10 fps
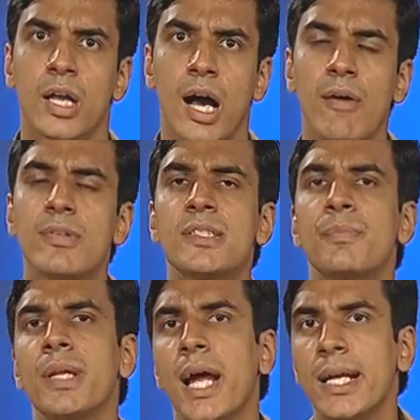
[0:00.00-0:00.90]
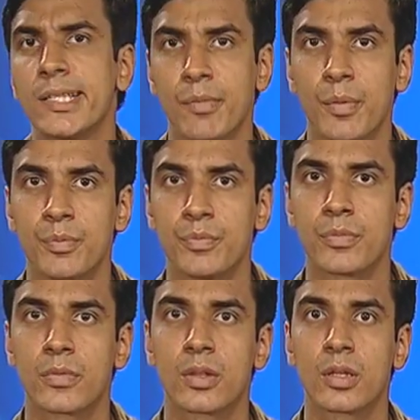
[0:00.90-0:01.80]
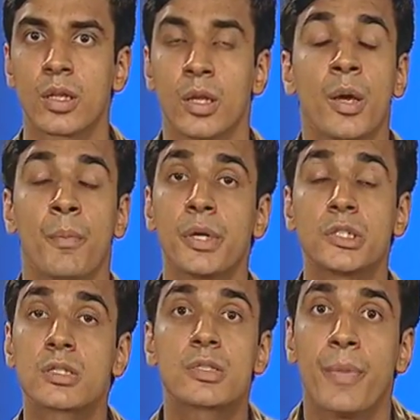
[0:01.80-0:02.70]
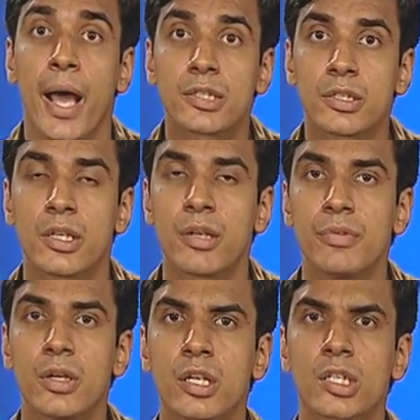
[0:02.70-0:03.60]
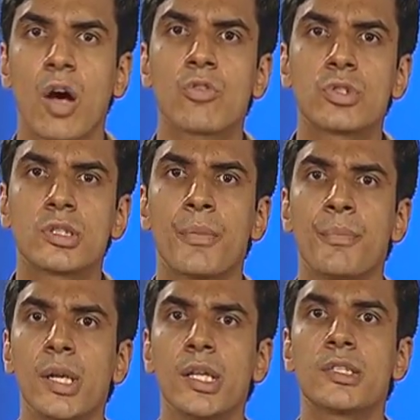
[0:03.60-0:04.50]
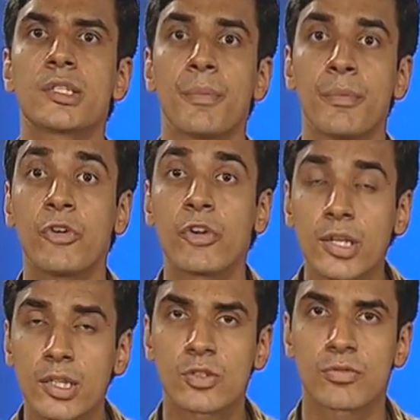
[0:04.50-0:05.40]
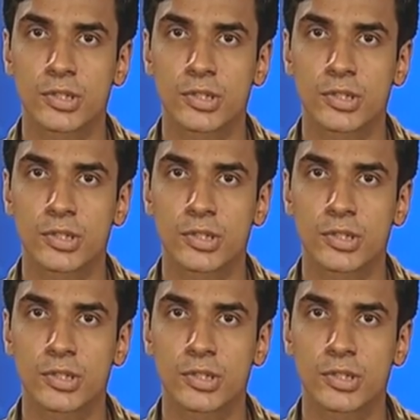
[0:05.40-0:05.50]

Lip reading: I will simply add them up. But just imagine if there are thousands and millions and trillions of